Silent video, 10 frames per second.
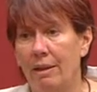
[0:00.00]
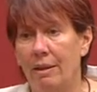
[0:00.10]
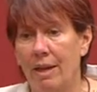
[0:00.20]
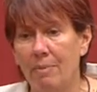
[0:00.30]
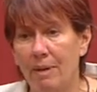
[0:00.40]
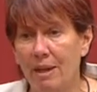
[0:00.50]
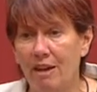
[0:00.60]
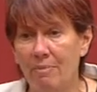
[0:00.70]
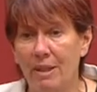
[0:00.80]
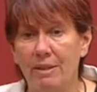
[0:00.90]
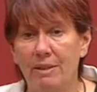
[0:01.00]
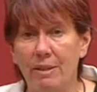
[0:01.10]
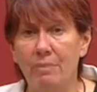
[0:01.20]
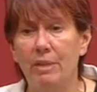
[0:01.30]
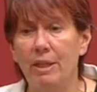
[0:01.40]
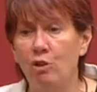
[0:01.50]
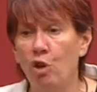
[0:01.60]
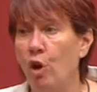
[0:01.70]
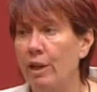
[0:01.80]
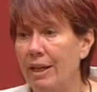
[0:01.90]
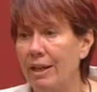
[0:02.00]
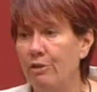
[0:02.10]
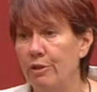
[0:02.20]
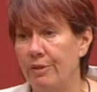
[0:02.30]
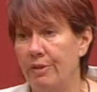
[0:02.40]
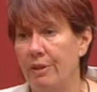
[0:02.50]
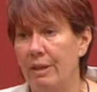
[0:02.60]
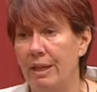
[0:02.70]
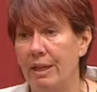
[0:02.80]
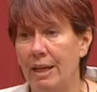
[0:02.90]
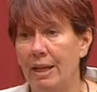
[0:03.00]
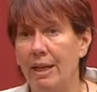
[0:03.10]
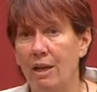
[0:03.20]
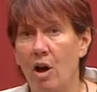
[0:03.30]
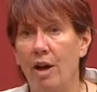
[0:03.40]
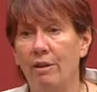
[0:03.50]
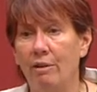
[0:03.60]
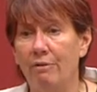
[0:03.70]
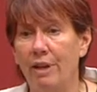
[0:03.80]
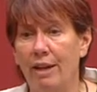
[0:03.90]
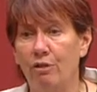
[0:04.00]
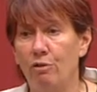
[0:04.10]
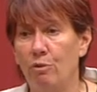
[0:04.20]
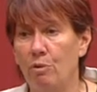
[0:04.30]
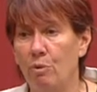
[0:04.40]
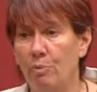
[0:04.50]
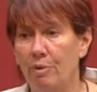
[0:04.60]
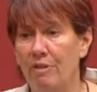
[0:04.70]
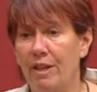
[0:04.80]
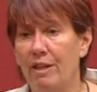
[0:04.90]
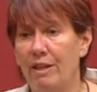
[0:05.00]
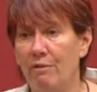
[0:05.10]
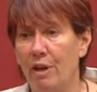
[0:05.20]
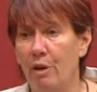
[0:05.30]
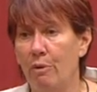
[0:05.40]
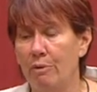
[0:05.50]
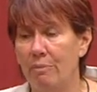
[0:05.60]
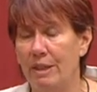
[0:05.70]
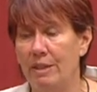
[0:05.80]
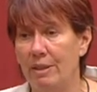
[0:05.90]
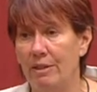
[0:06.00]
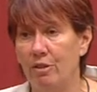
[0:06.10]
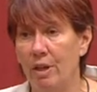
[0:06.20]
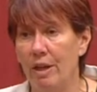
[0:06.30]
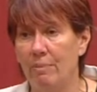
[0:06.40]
The Abbott government is simply not interested in any kind of national preventative health message,